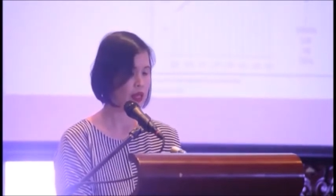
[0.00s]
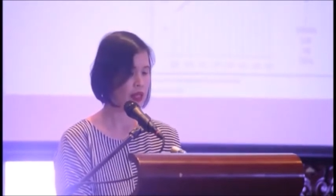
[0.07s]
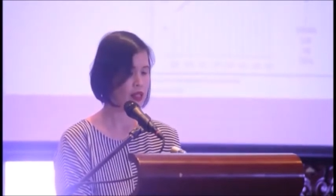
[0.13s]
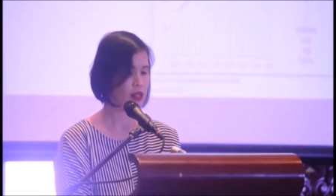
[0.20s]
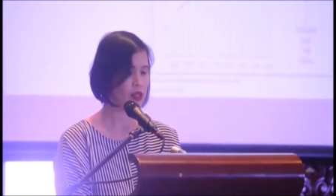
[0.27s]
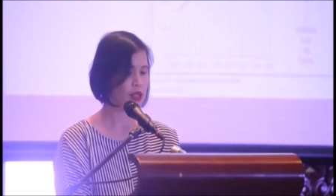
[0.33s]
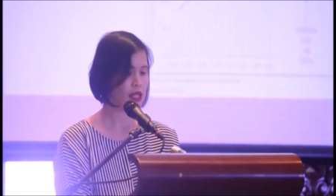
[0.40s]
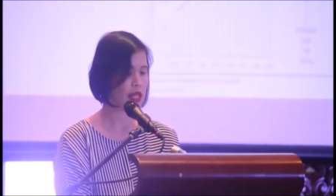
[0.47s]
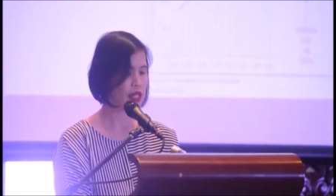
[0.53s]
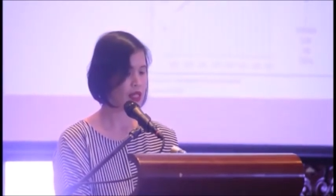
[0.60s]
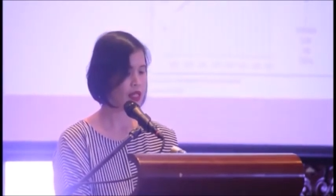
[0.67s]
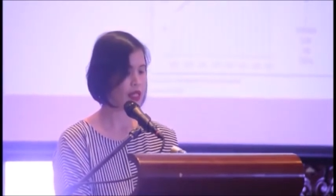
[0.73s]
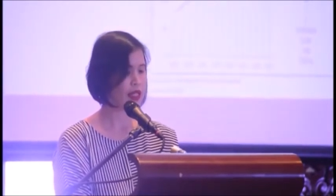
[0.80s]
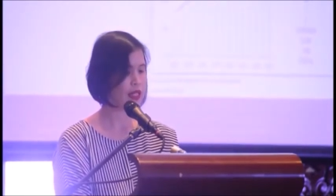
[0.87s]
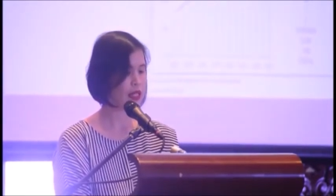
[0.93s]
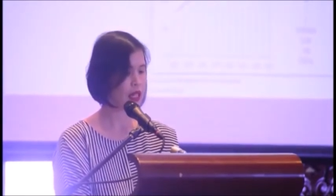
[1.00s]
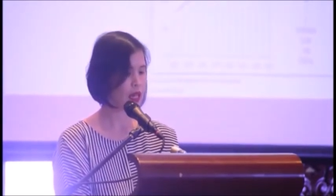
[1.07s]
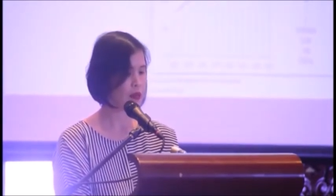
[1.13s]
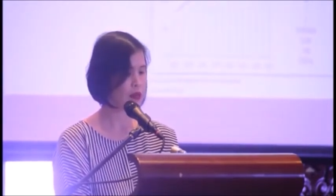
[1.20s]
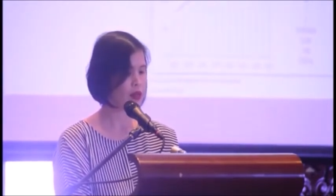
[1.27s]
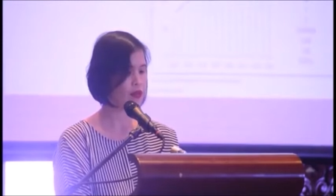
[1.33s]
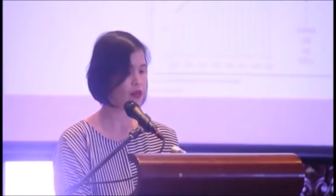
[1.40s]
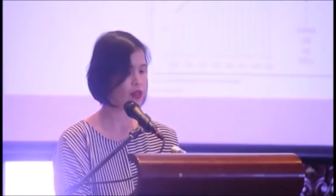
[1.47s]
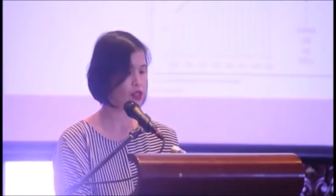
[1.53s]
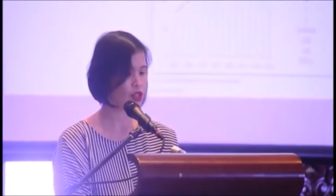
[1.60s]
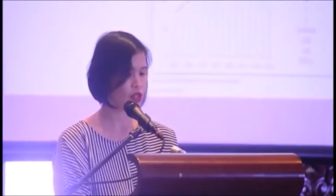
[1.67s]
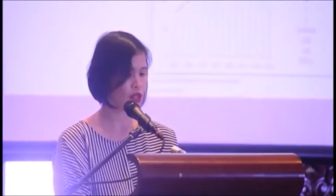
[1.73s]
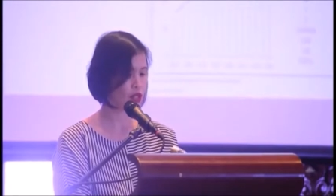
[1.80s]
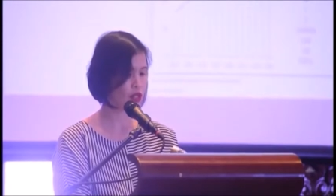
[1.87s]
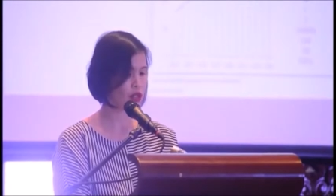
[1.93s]
that sustains it in times of
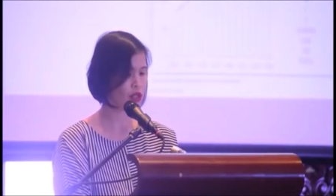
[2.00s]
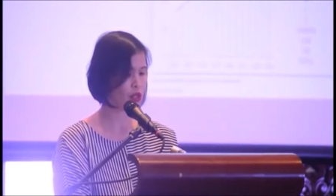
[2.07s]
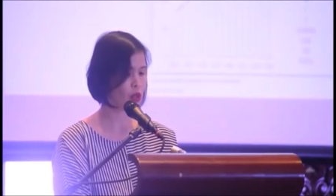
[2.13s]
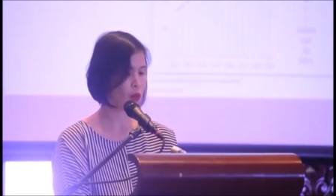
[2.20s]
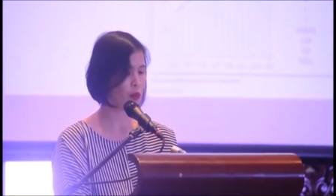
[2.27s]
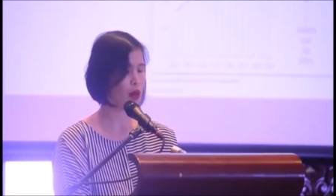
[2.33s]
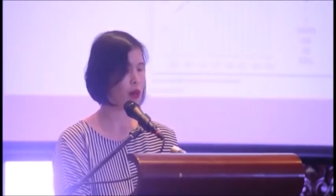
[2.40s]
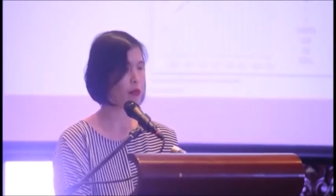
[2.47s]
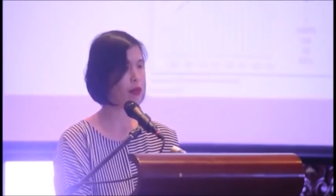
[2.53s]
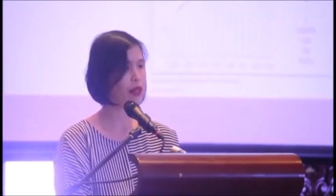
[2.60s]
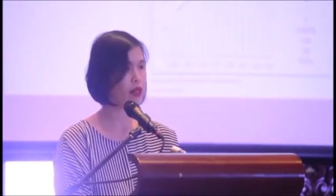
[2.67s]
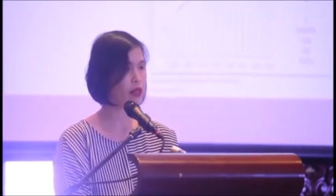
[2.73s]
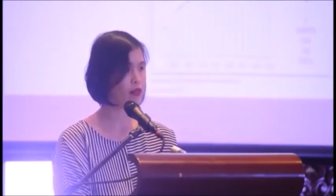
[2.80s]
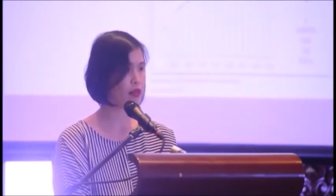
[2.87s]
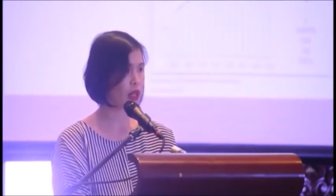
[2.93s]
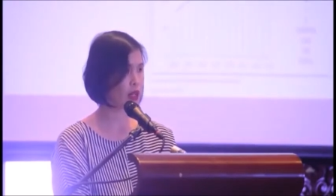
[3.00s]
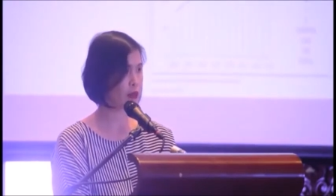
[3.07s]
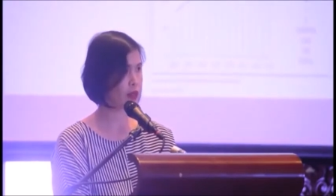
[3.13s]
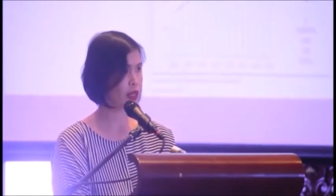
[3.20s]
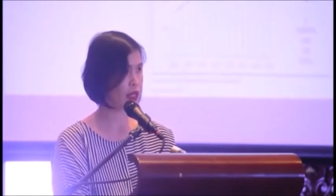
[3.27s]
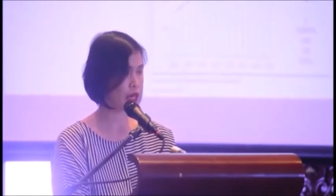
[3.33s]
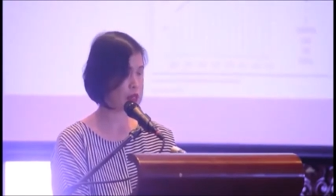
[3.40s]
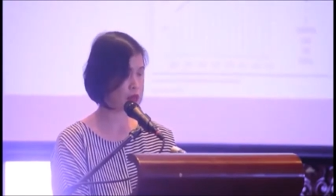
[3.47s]
construction or property development